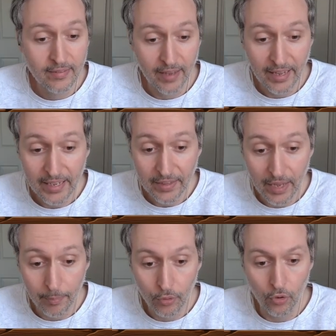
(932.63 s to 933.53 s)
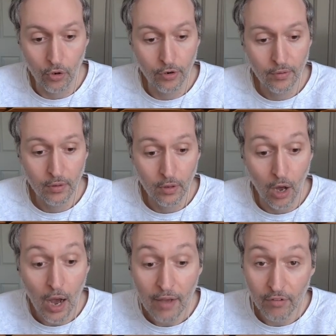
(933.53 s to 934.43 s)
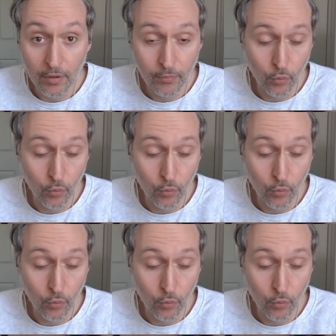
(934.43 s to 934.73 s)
Taking that pawn either